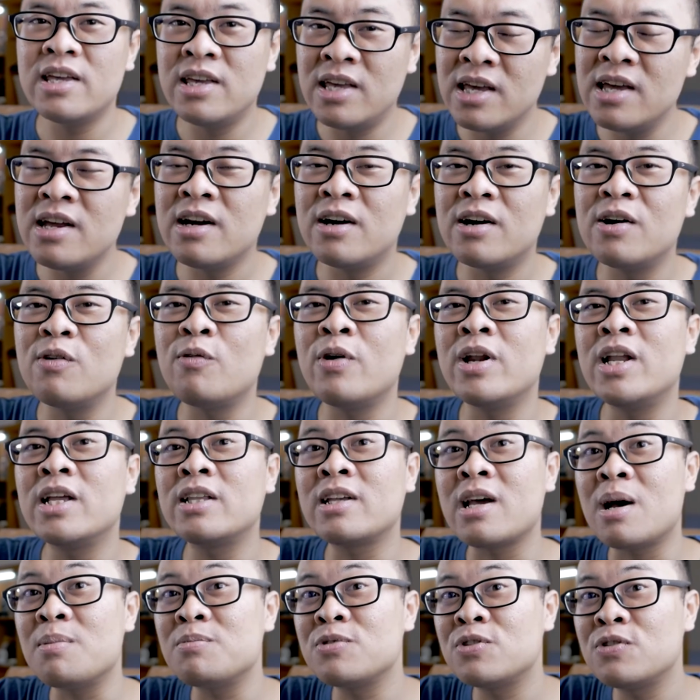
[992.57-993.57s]
gear when
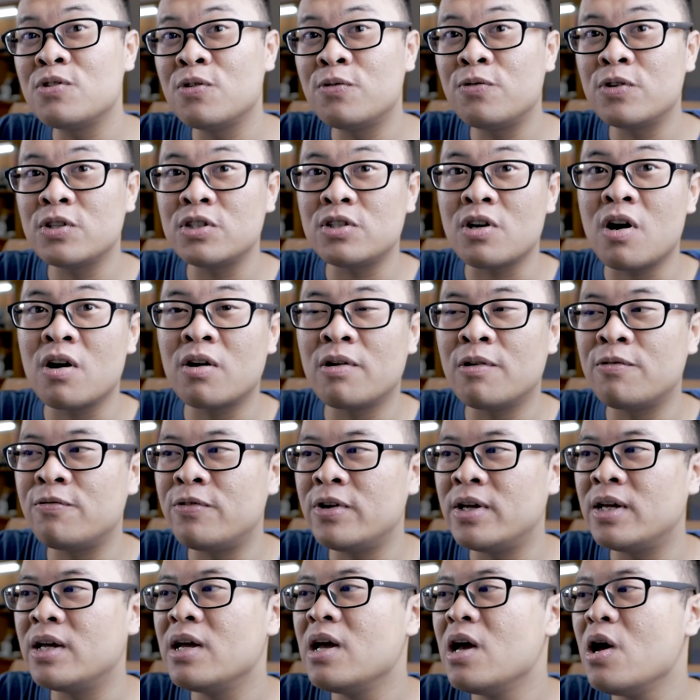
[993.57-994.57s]
it comes to
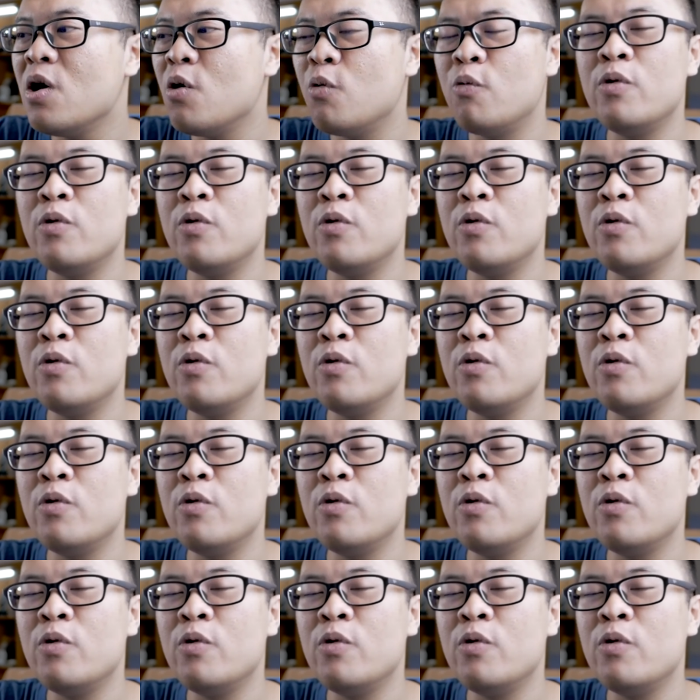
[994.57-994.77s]
photography.